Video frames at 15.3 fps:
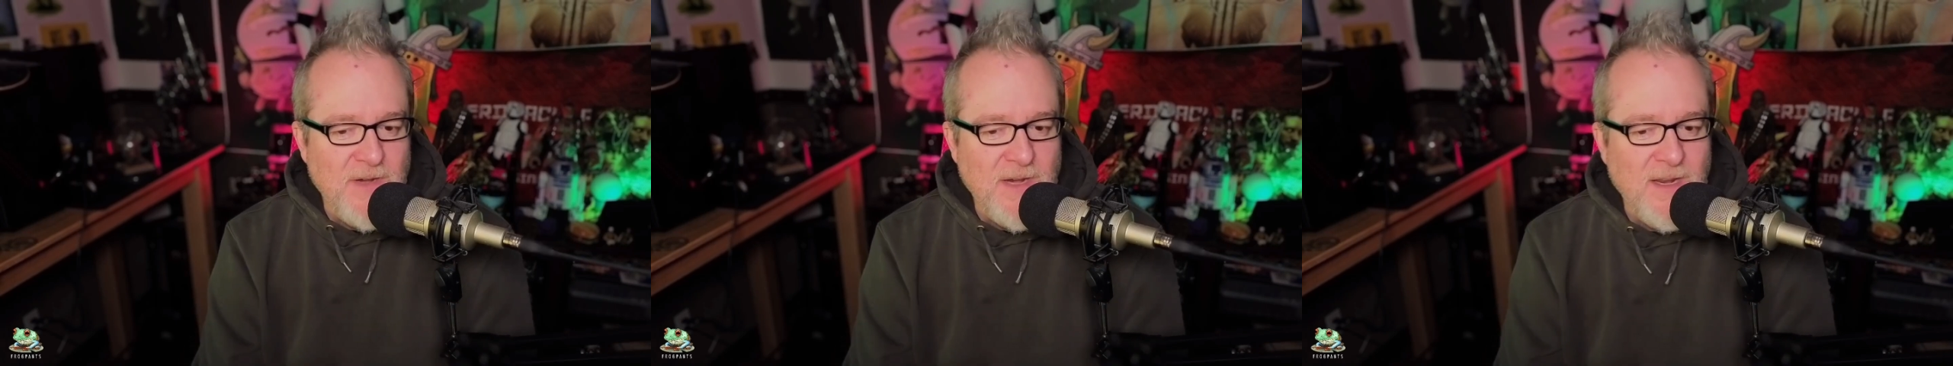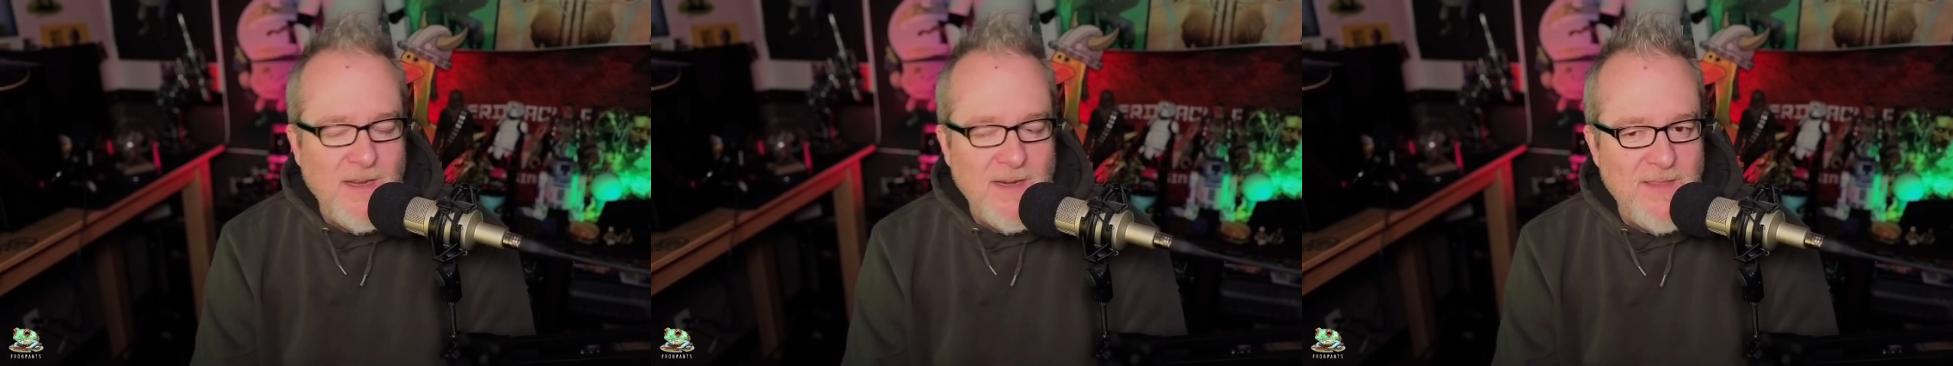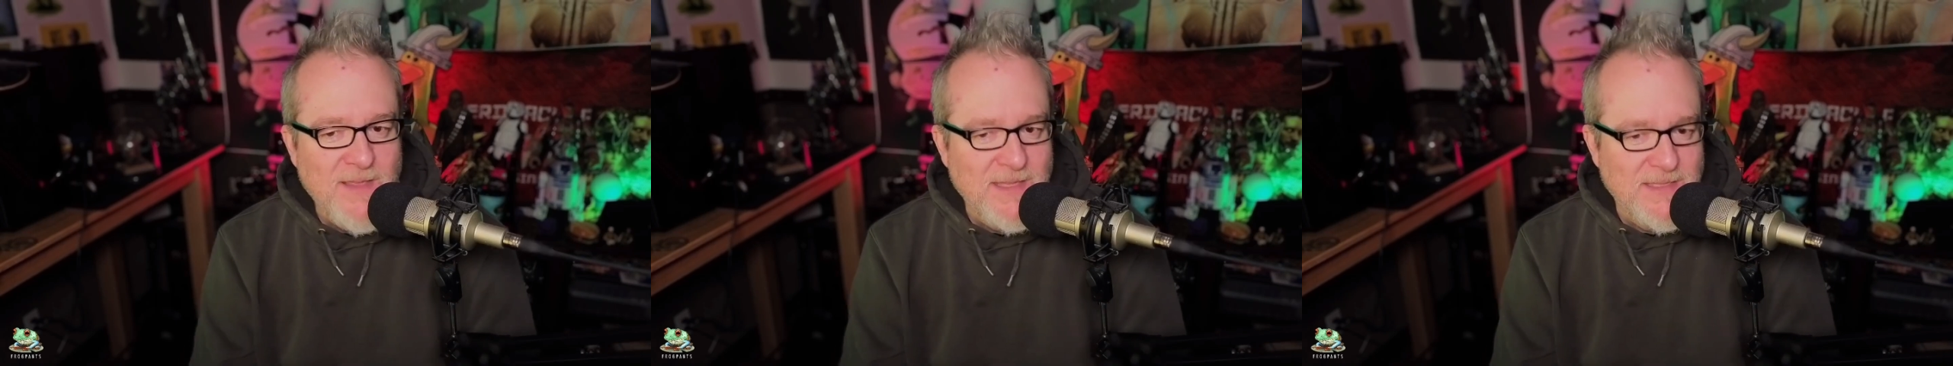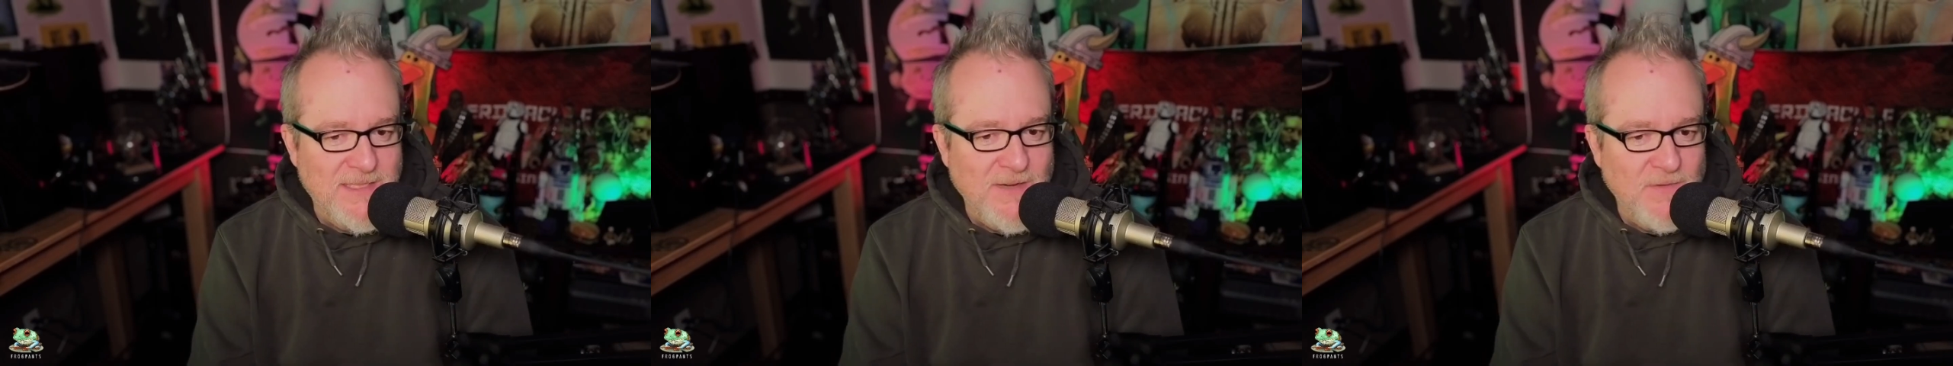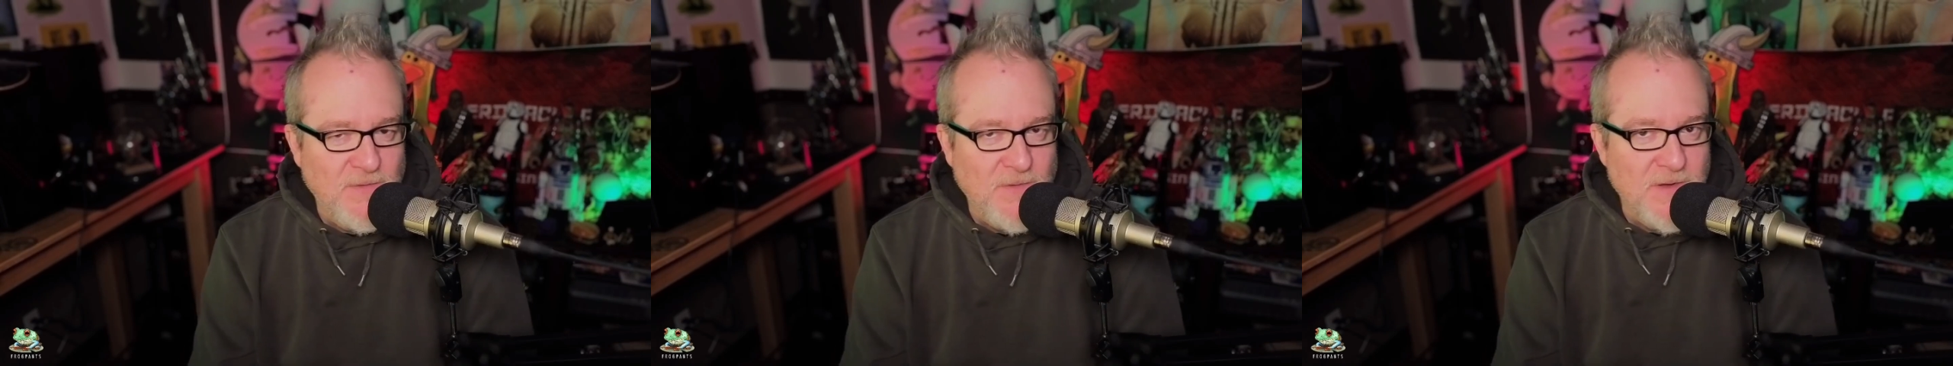None of that
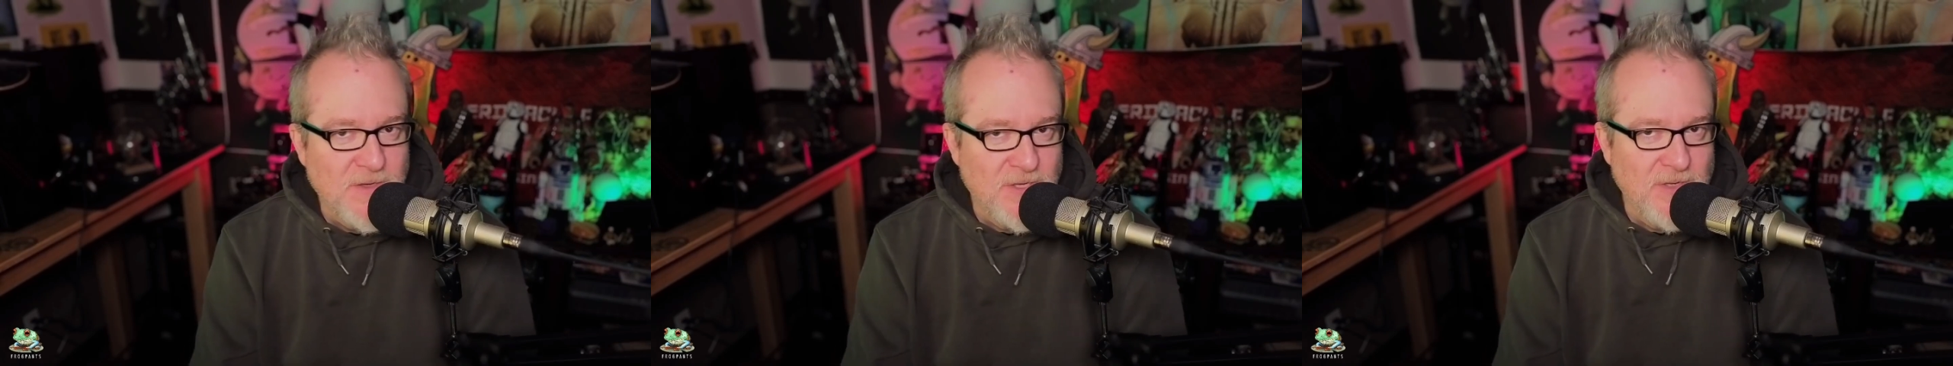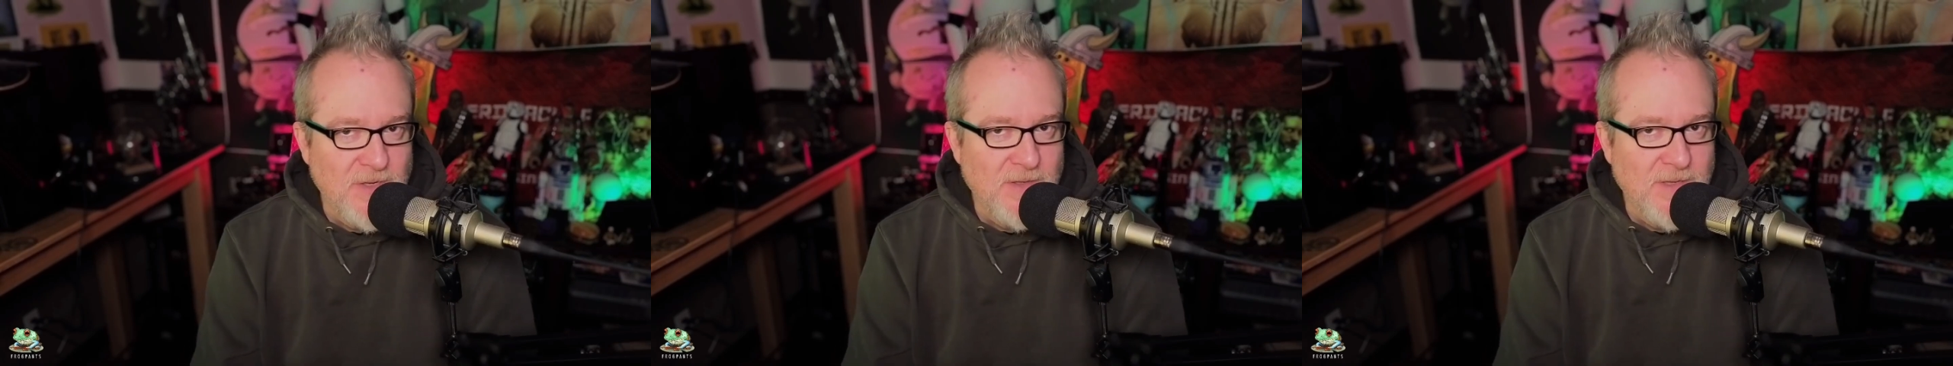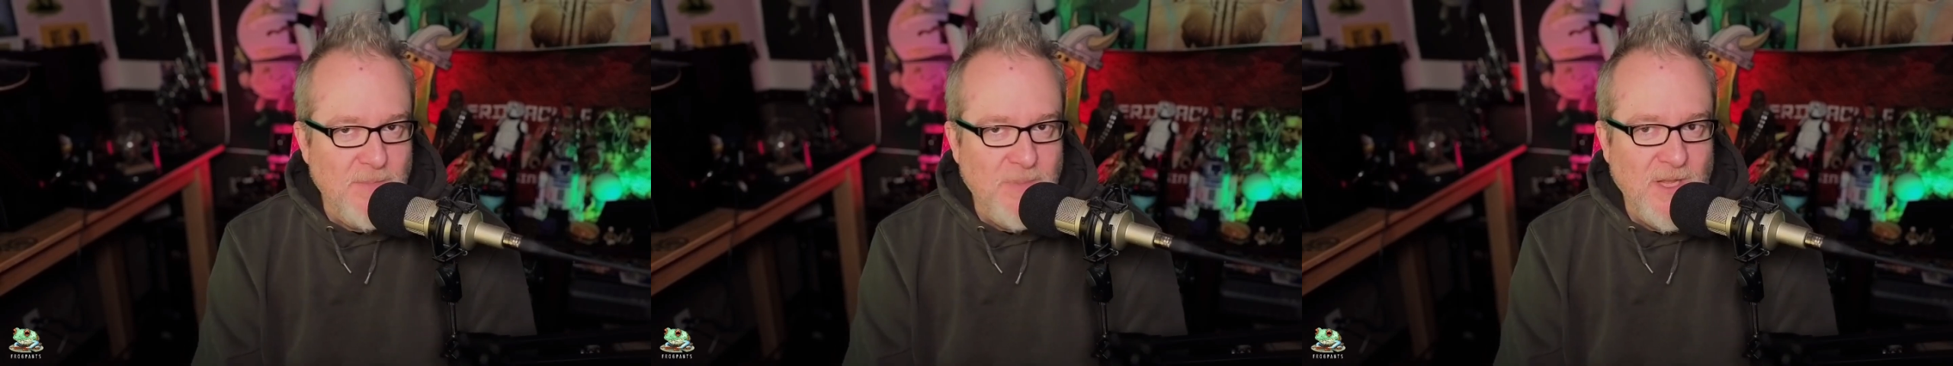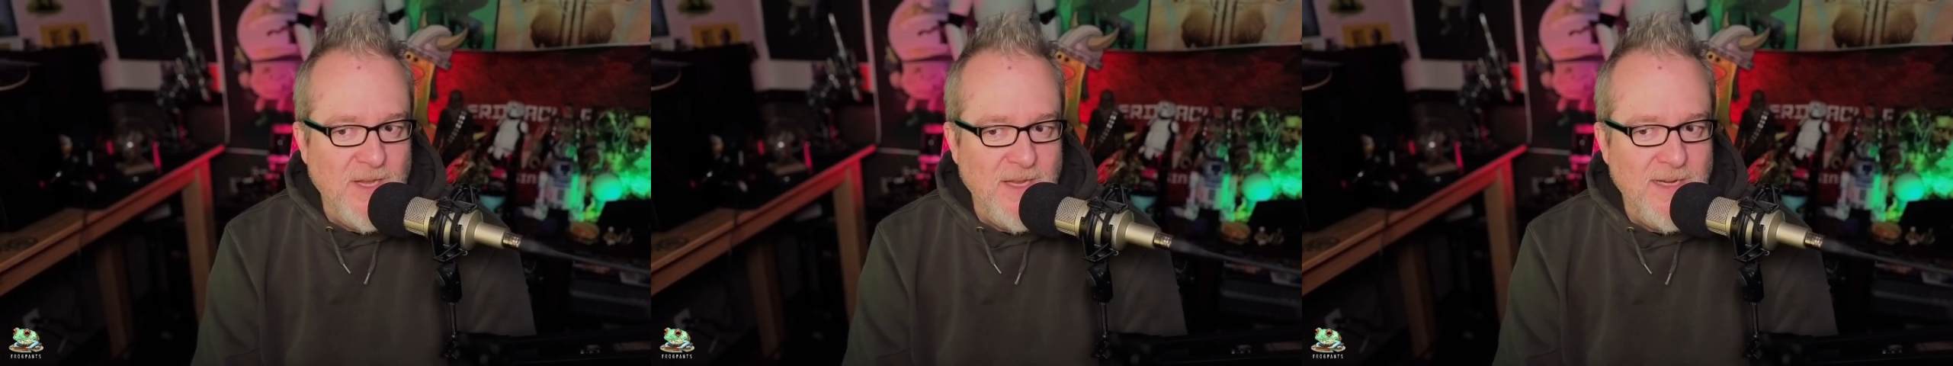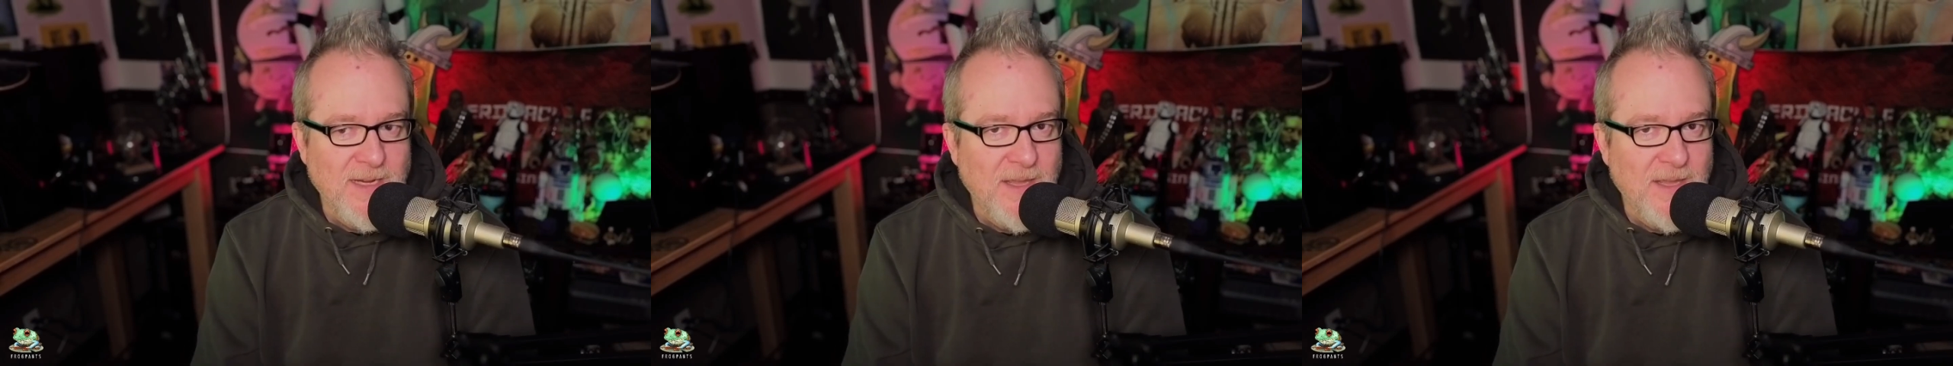stuff's functional. You plug
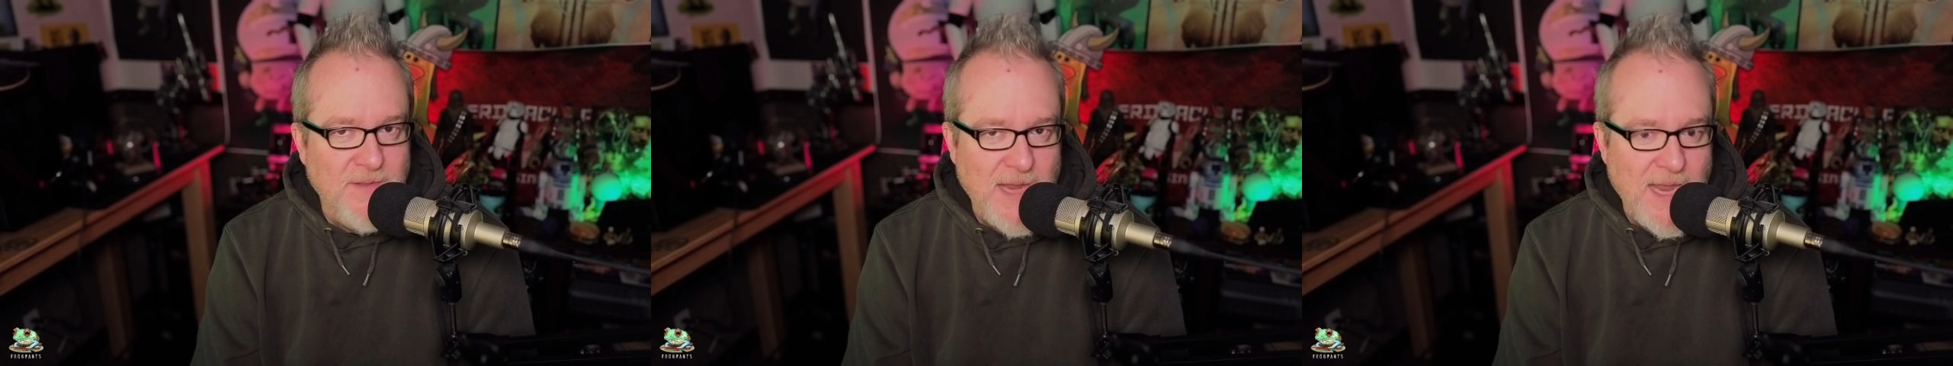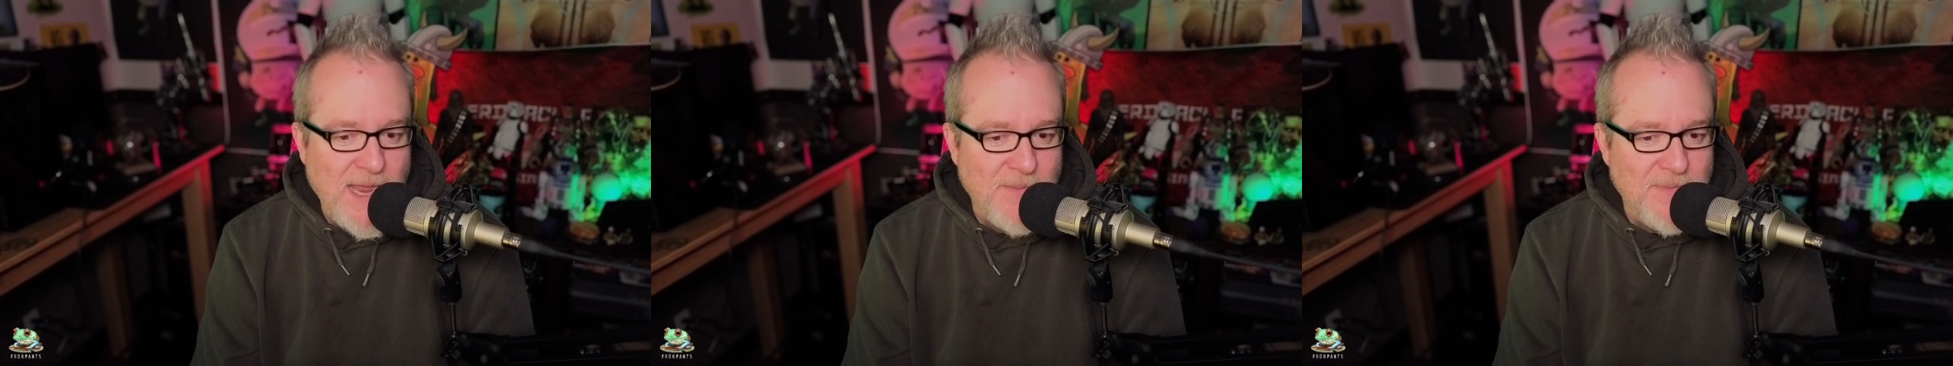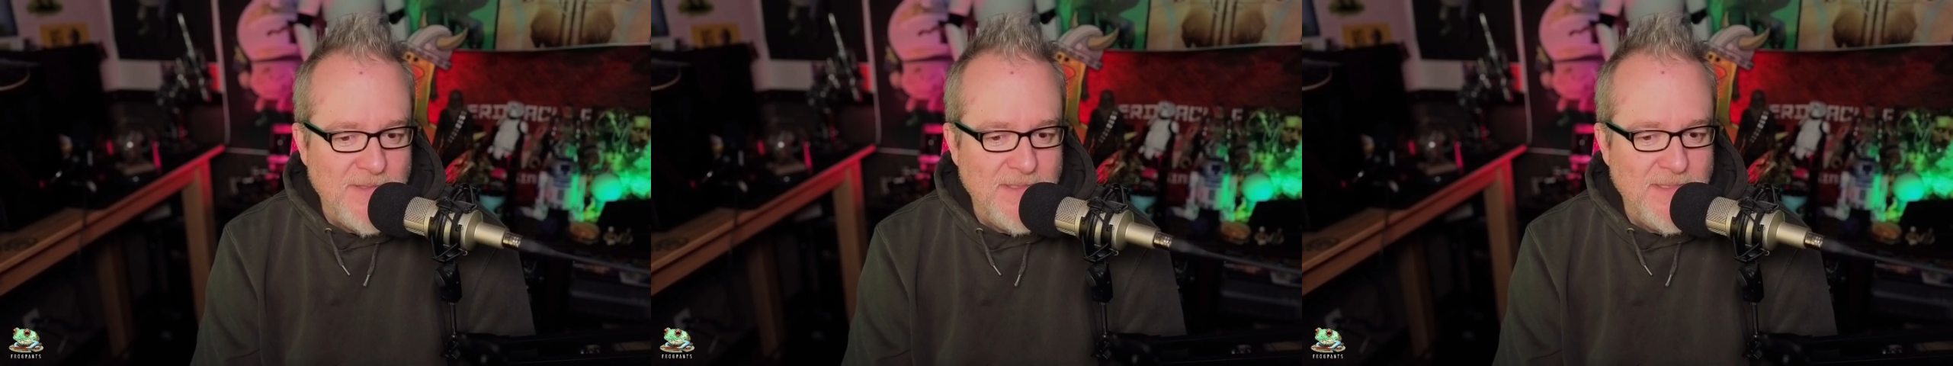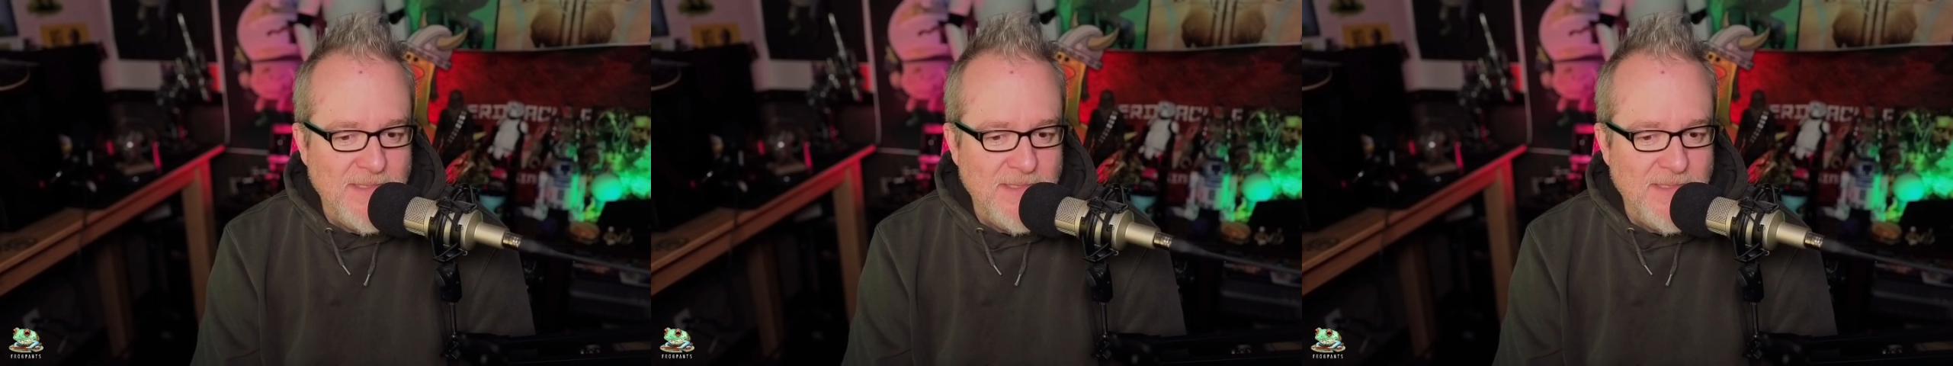it in, nothing happens.